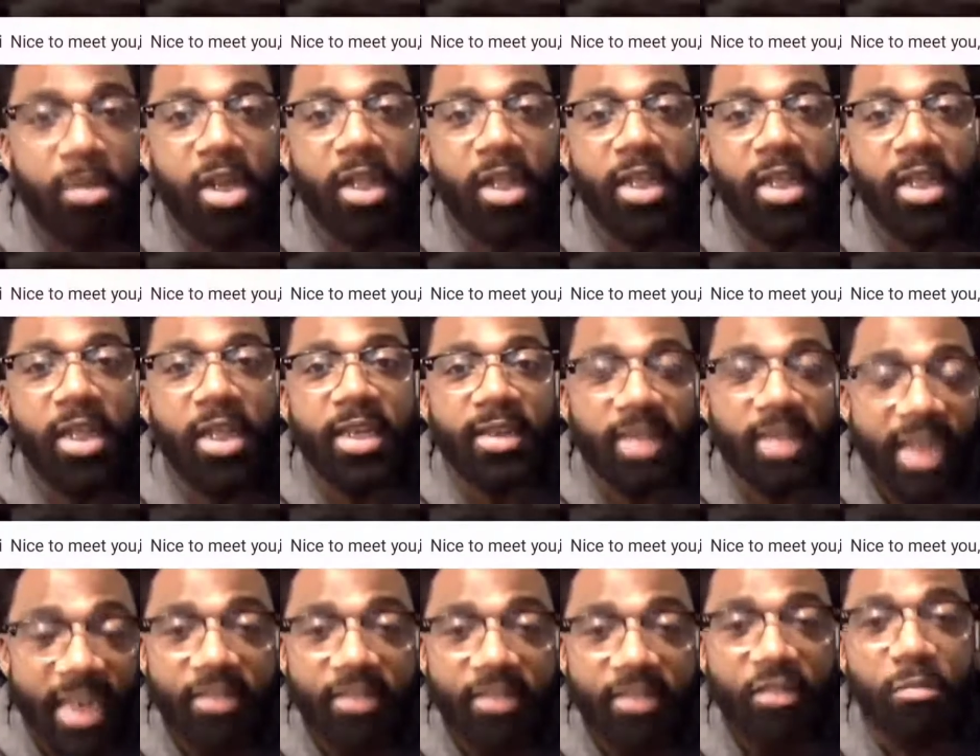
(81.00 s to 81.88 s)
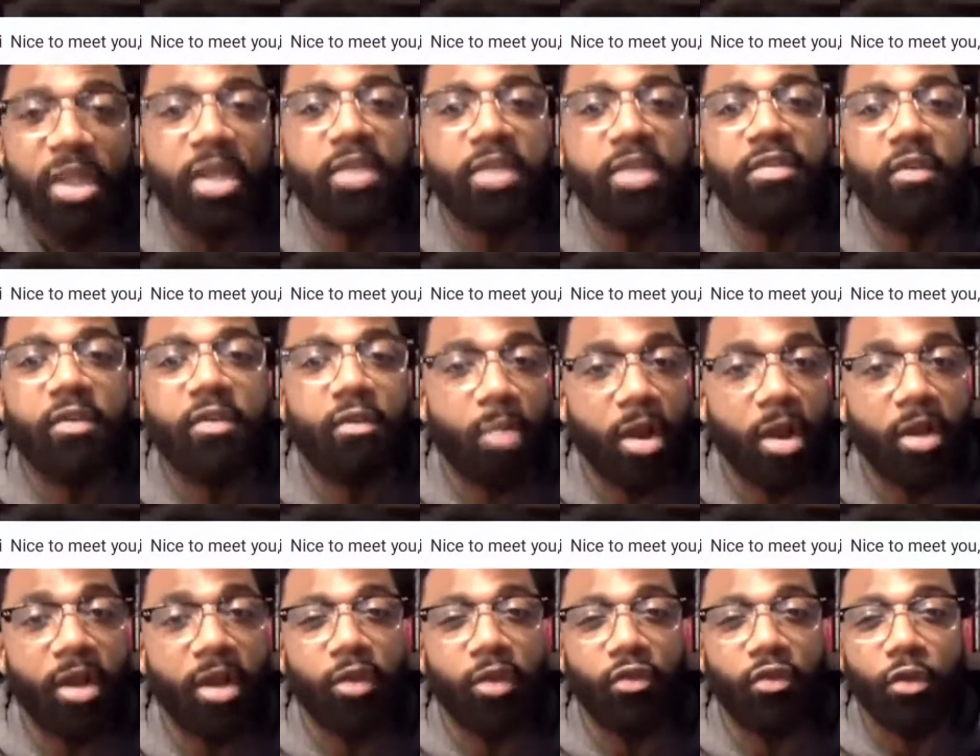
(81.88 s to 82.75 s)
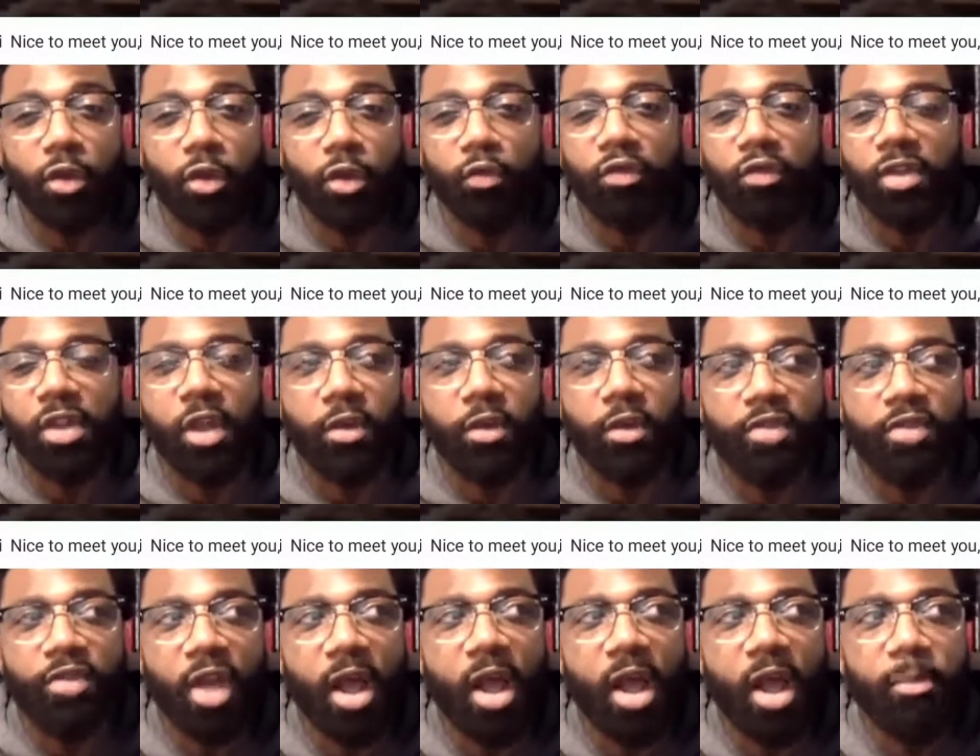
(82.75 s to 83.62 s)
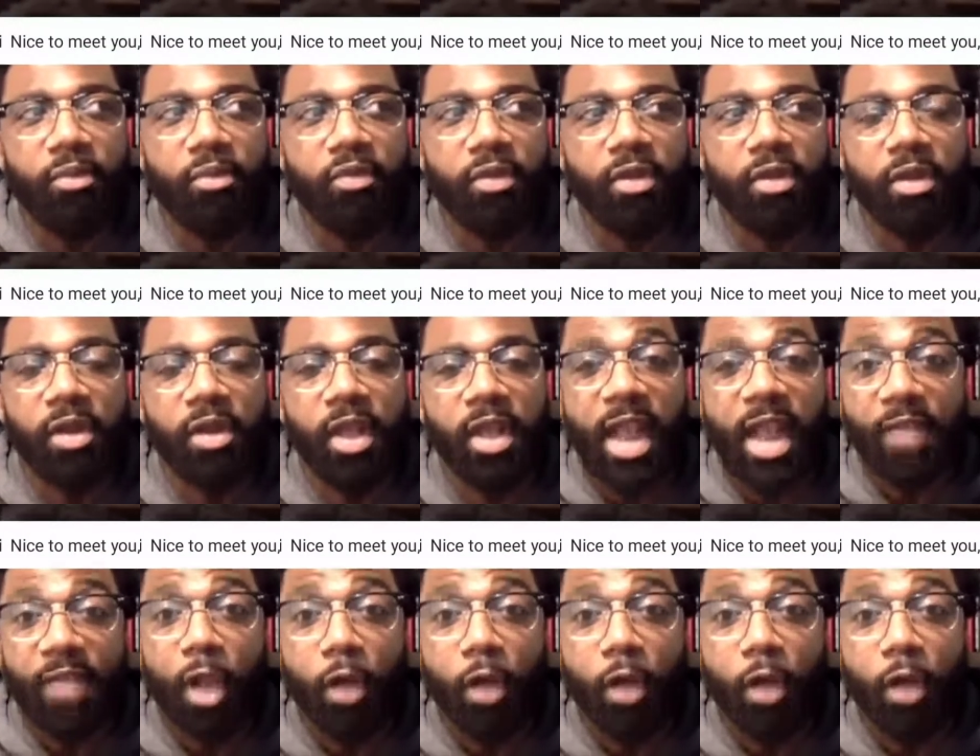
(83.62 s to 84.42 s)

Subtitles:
million, tens of millions of Americans are losing their jobs and have